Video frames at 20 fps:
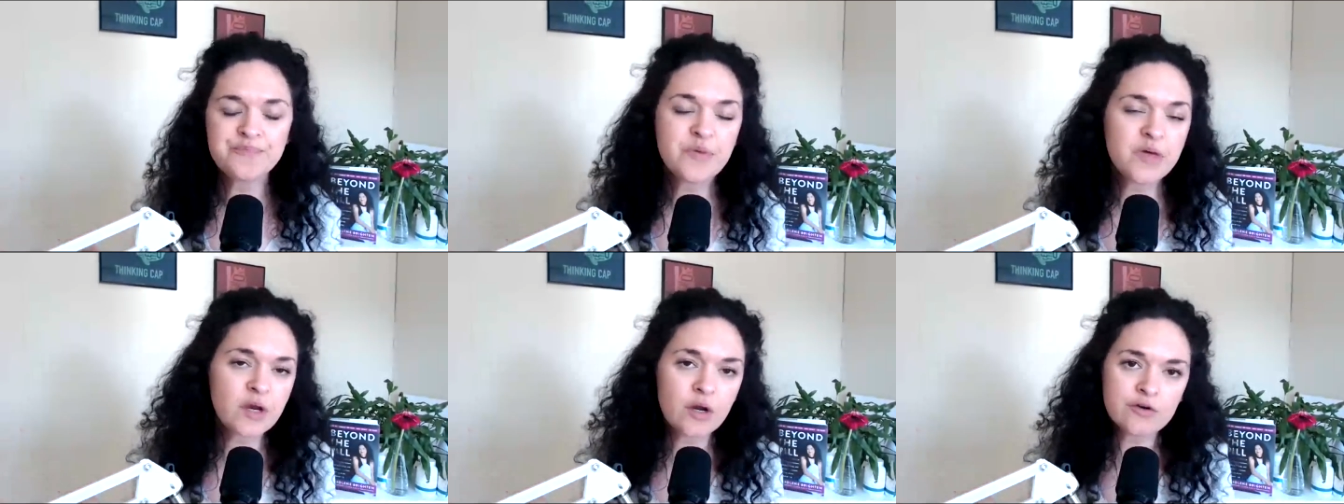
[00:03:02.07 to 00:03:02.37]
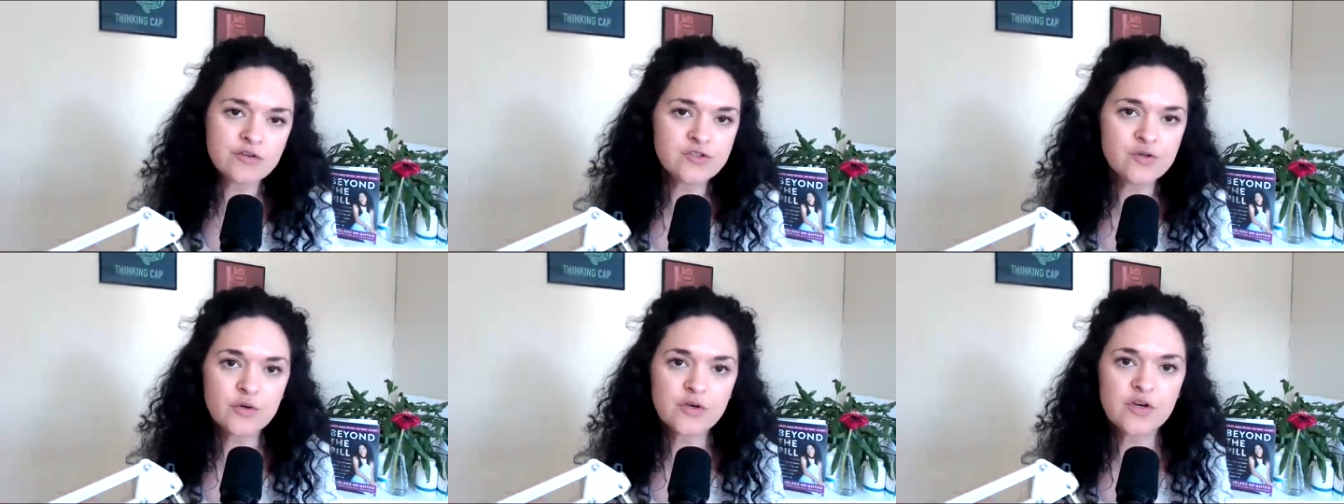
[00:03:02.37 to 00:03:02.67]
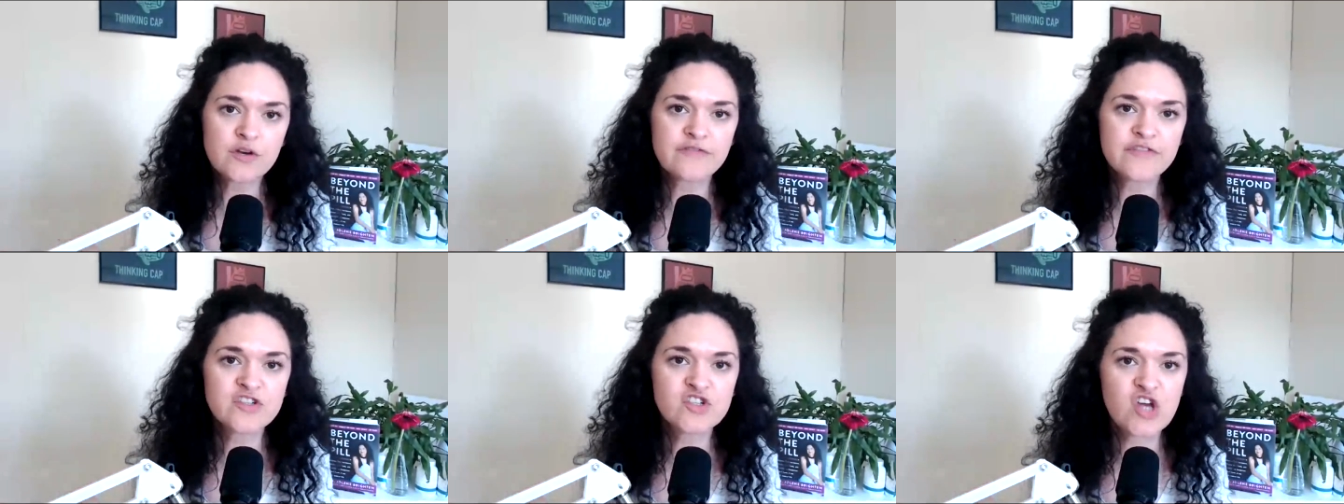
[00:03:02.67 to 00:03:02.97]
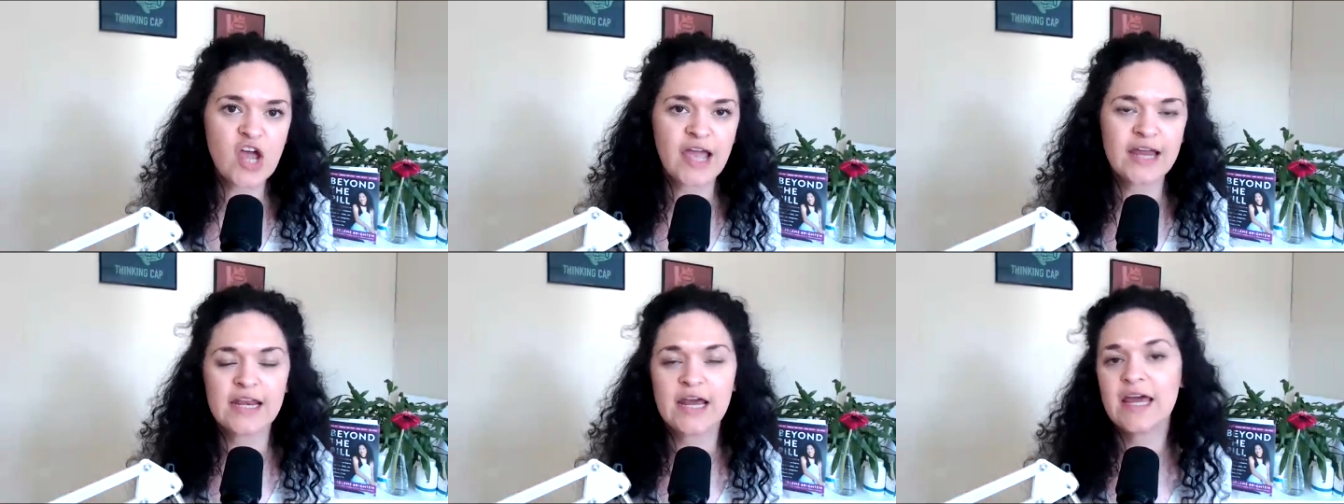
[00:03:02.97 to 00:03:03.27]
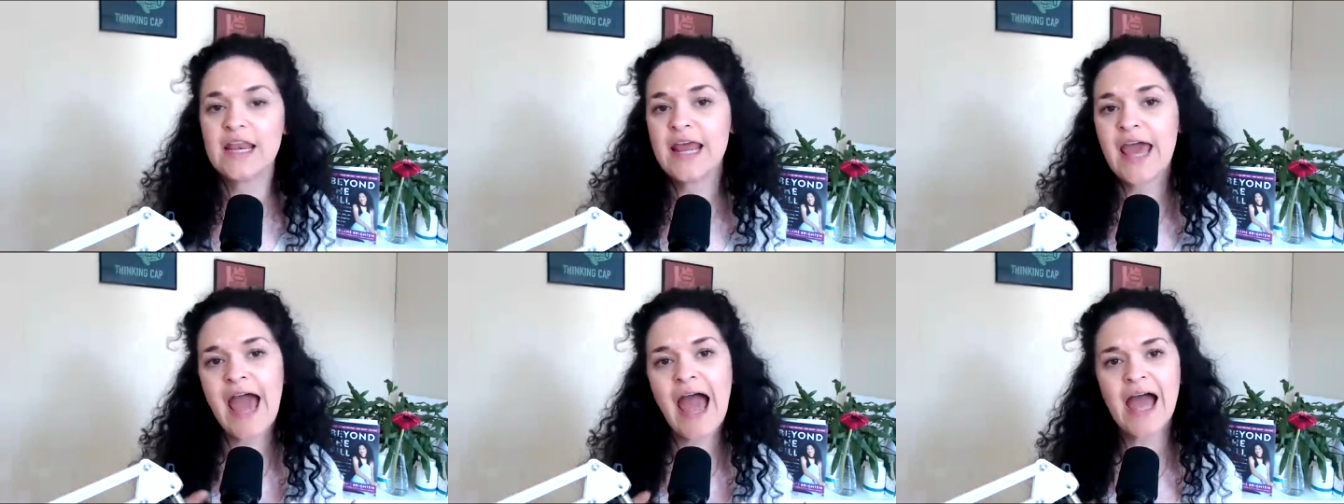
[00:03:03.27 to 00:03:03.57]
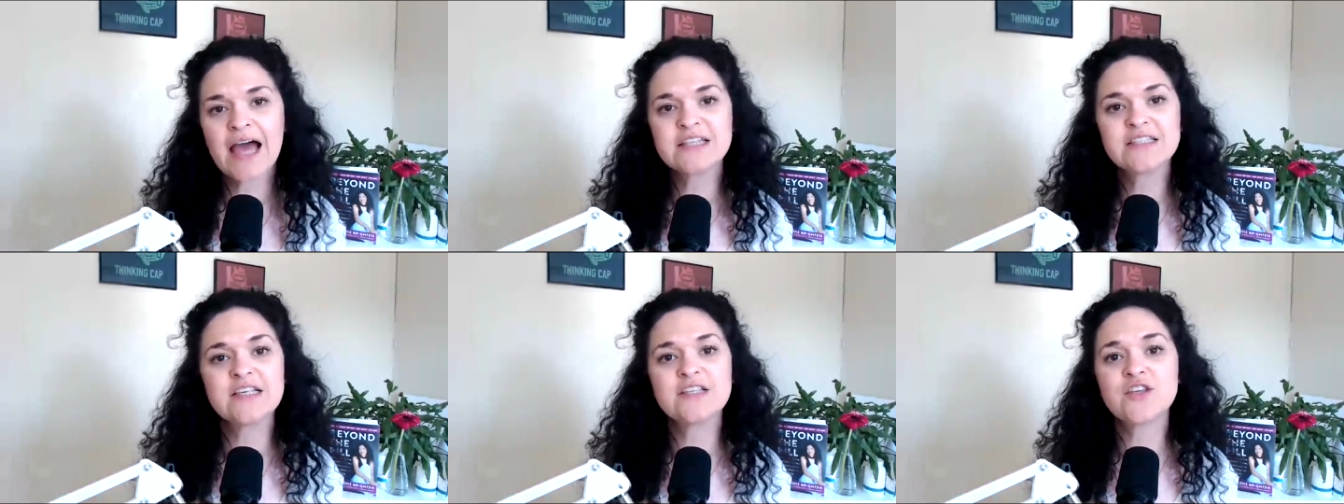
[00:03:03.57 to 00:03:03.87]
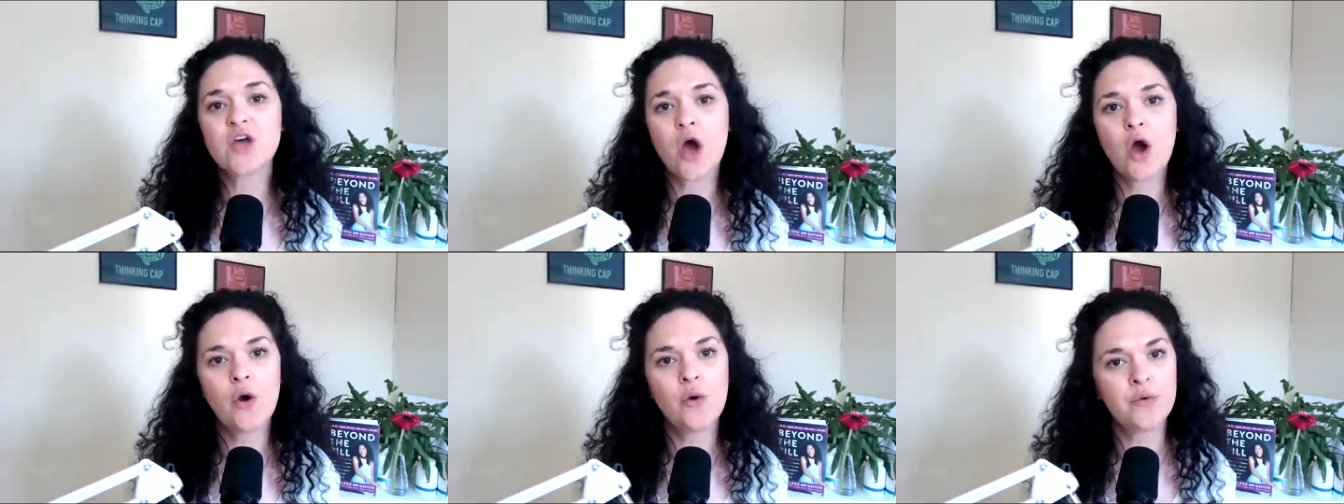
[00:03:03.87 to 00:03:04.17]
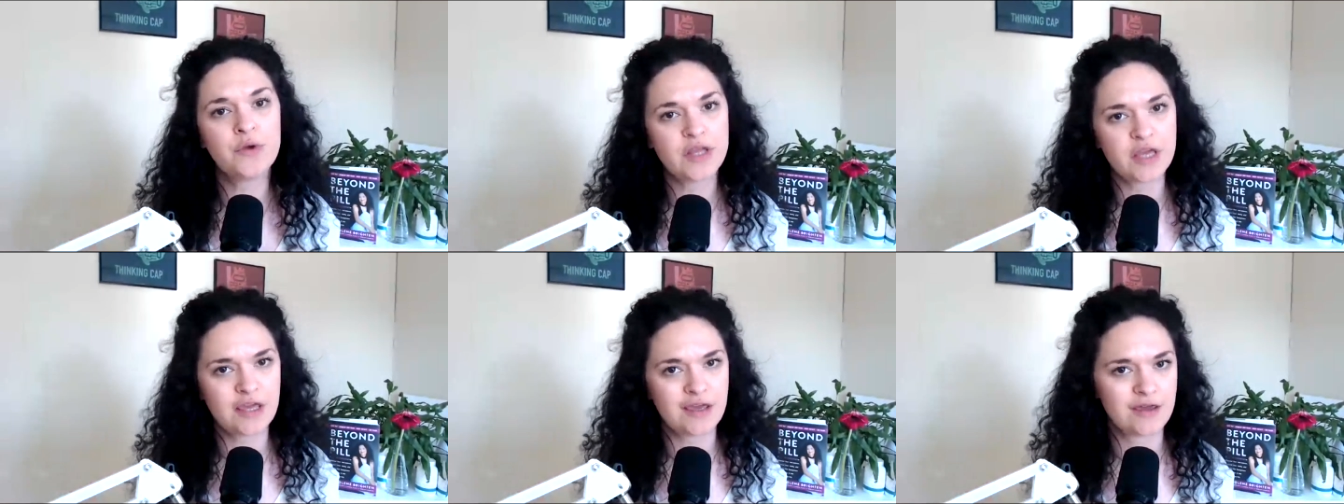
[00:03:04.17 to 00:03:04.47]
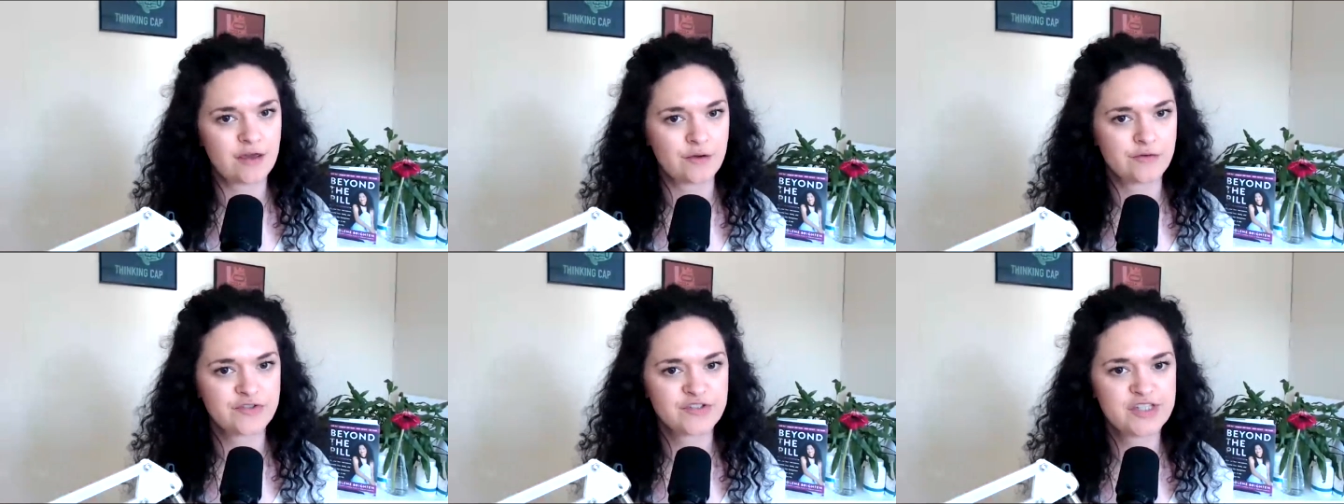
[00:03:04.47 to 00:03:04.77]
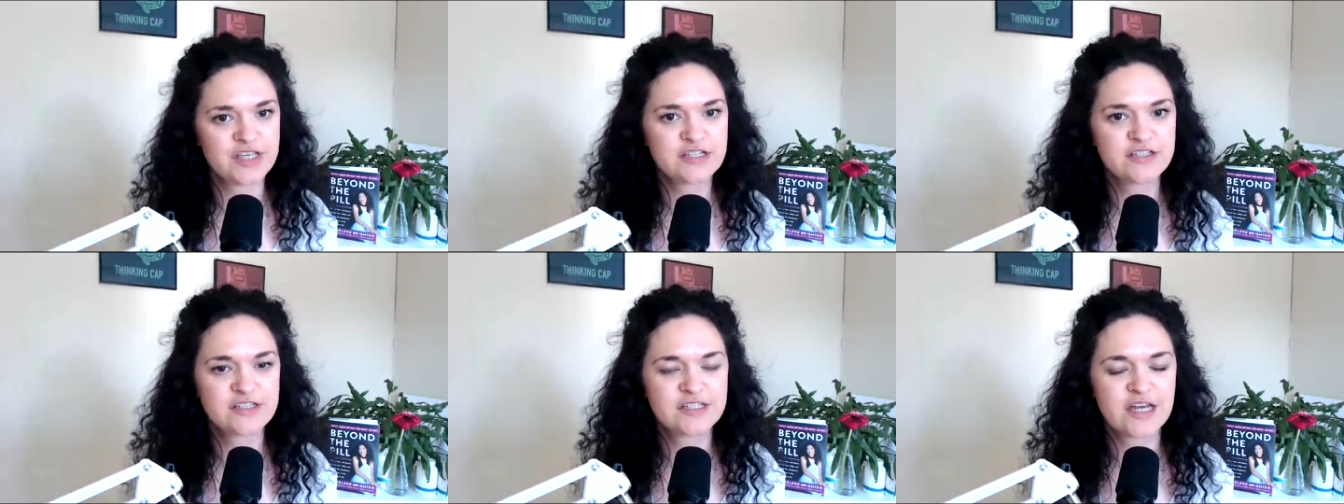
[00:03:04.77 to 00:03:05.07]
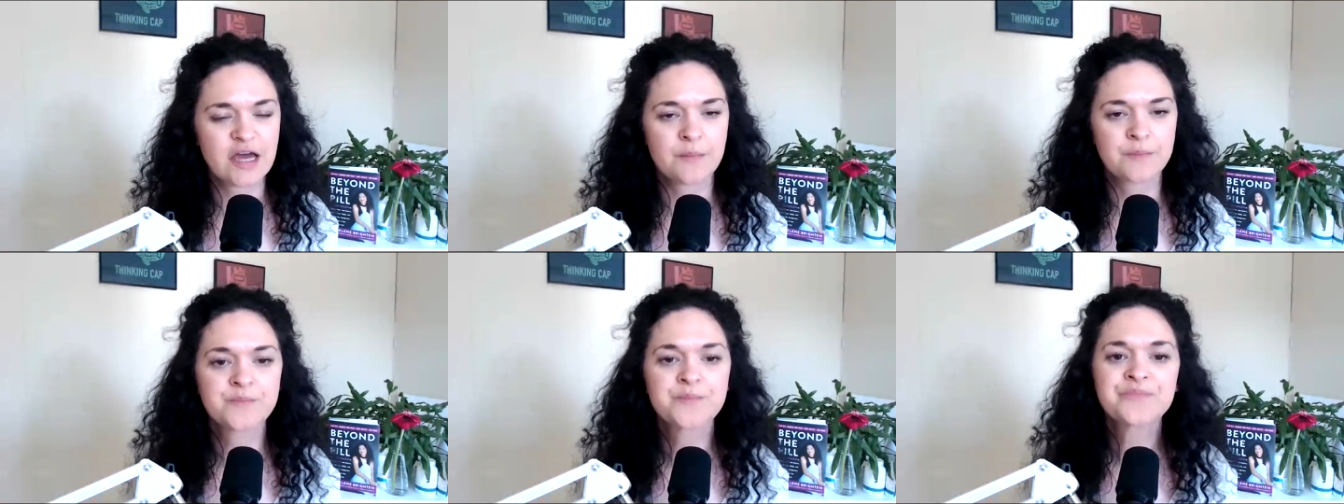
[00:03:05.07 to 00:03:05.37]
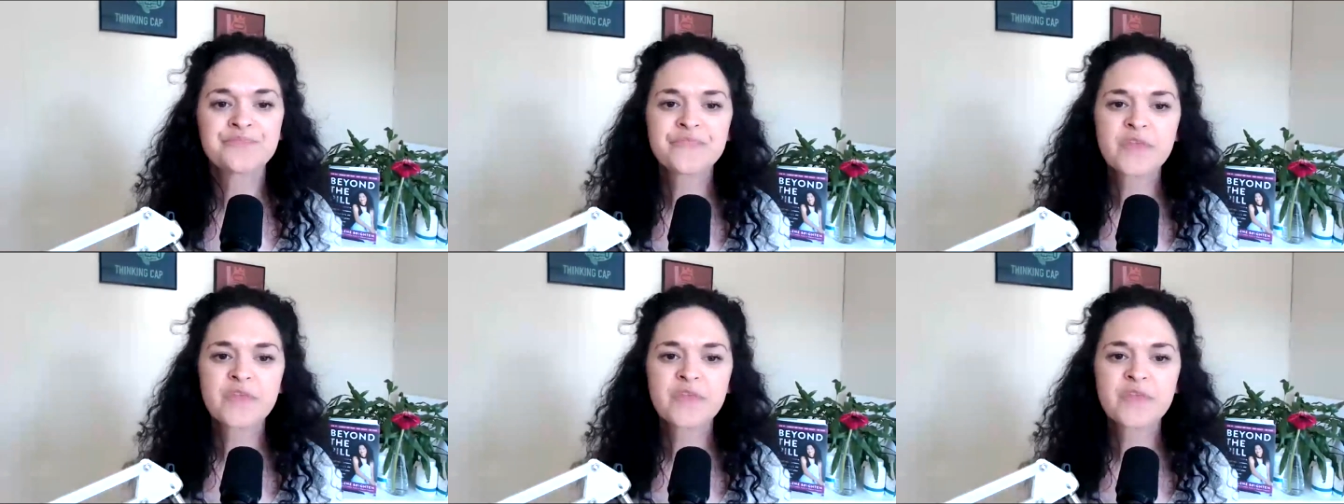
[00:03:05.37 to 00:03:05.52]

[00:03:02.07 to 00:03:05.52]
but also in your vagina. It has its own ecosystem.